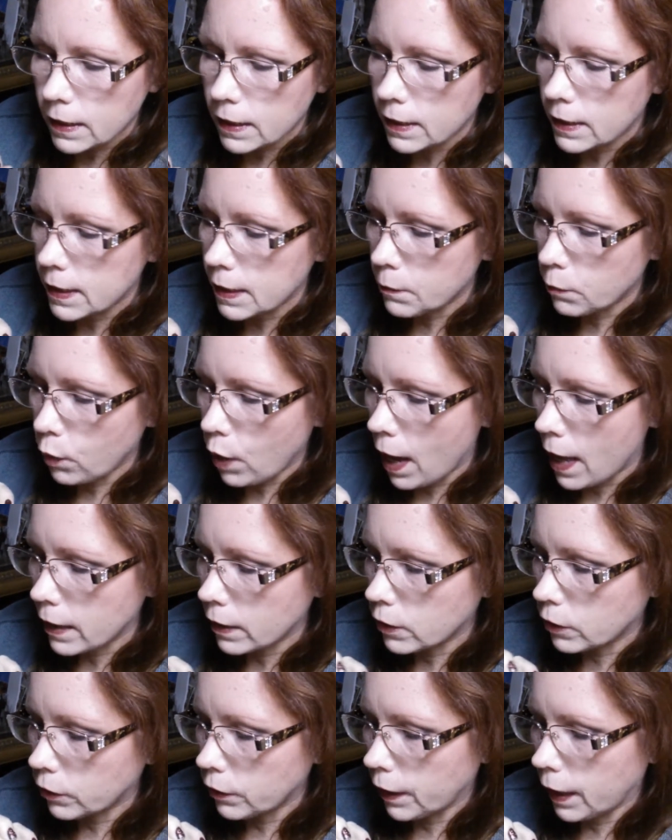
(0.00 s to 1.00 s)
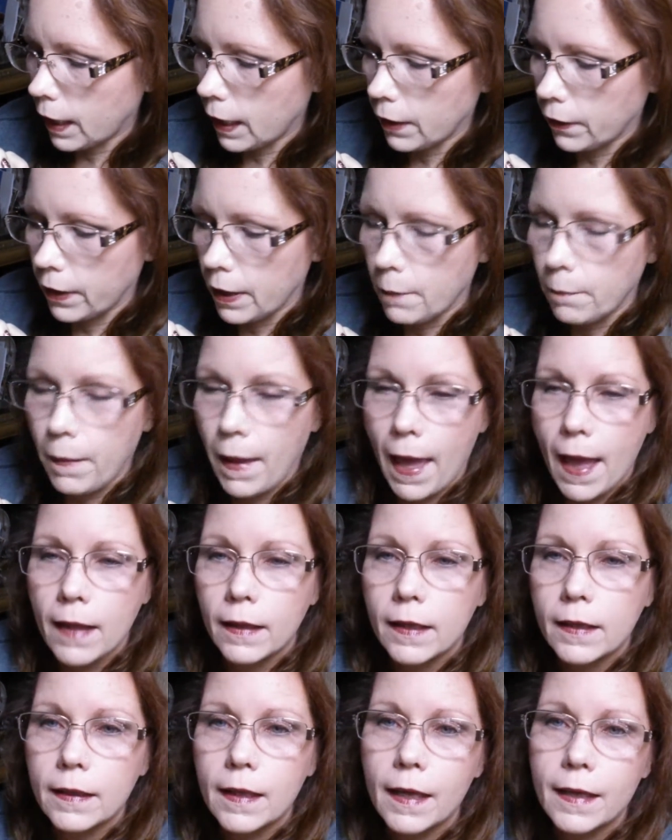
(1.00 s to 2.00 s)
it's impractical to carry a
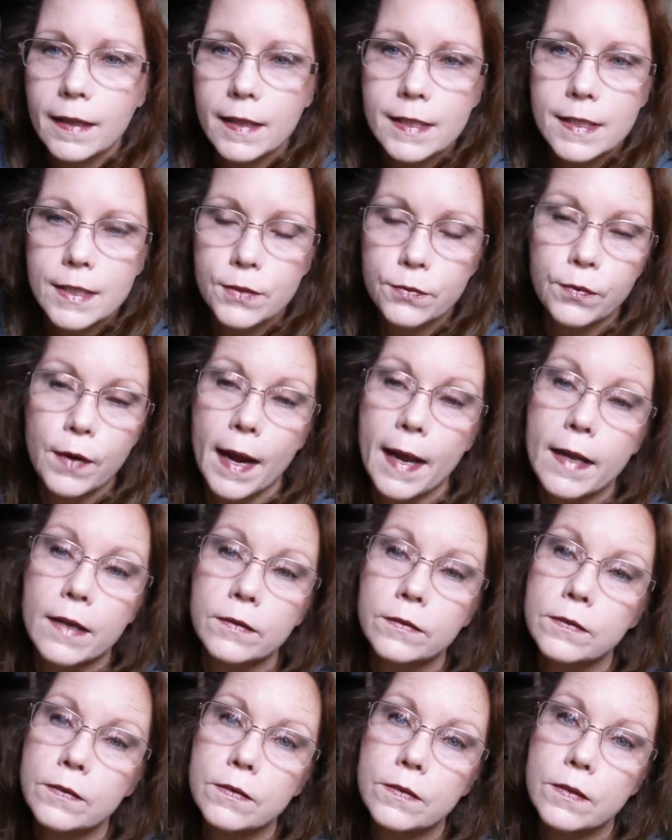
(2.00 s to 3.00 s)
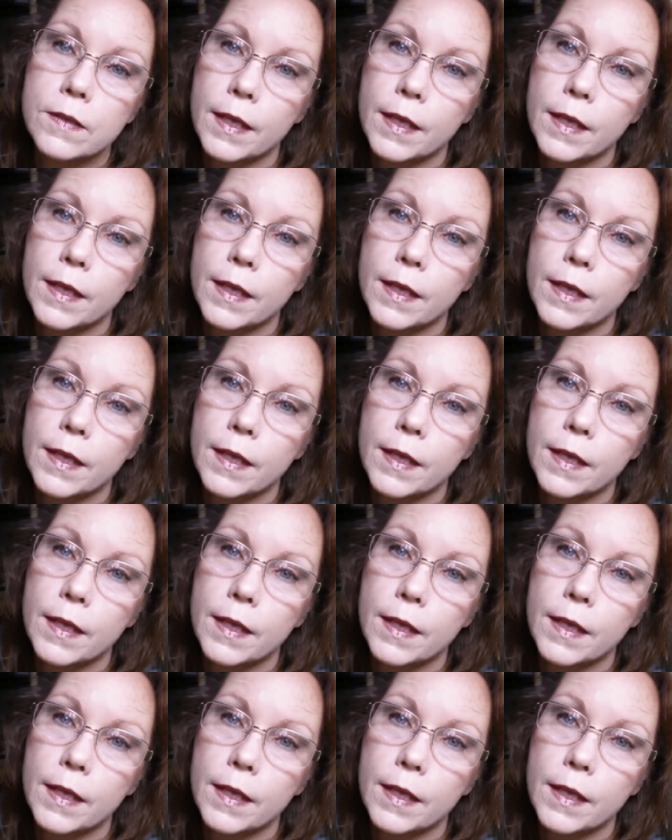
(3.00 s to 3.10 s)
palette like this around